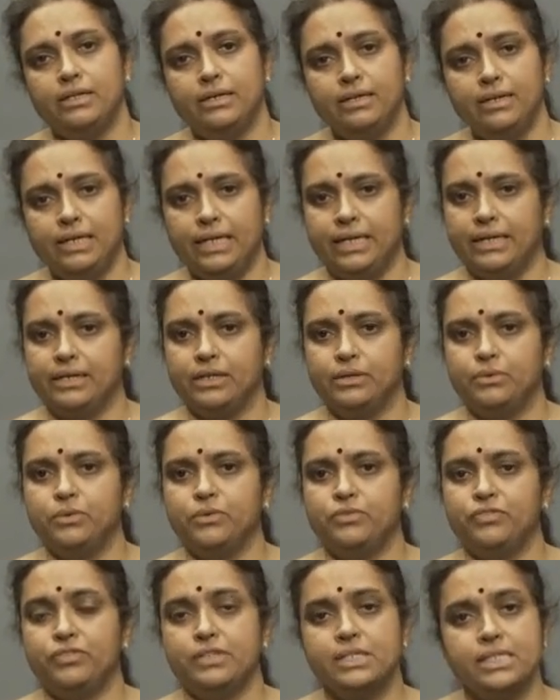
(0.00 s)
Ehrlich
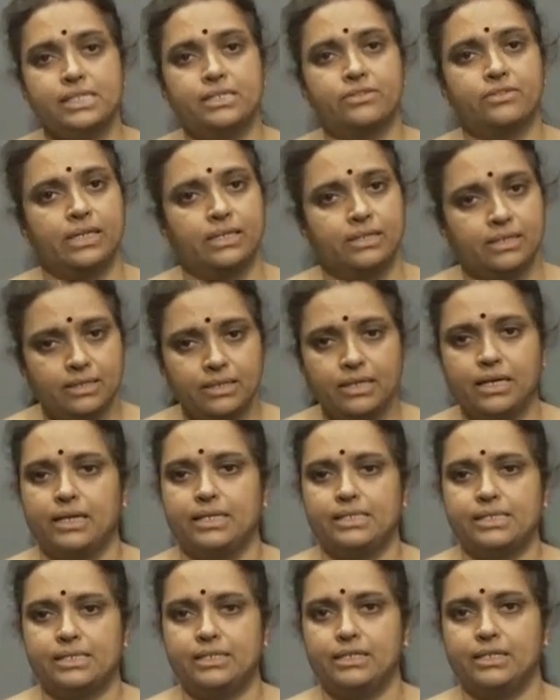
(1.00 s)
who first
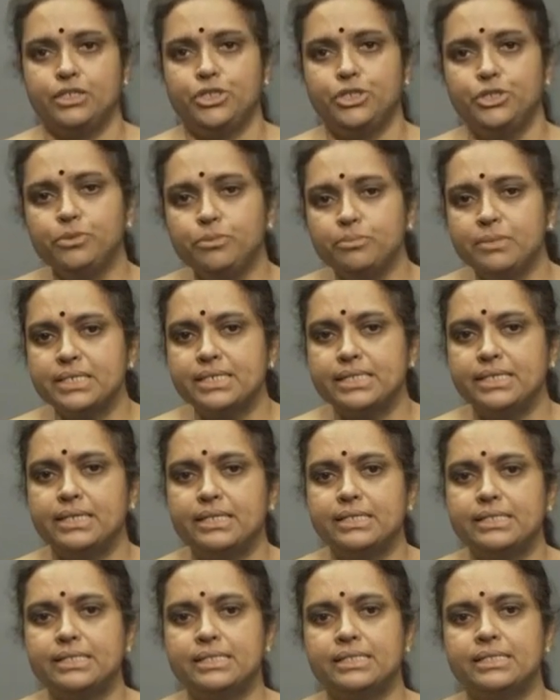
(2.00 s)
recognized that tumor
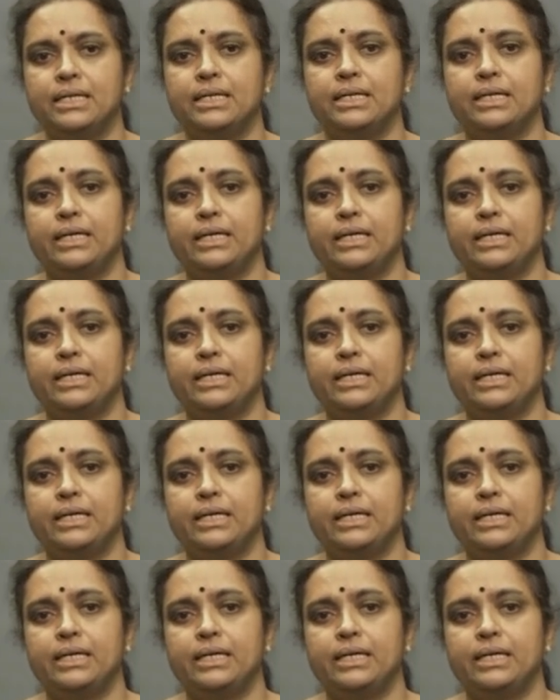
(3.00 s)
cells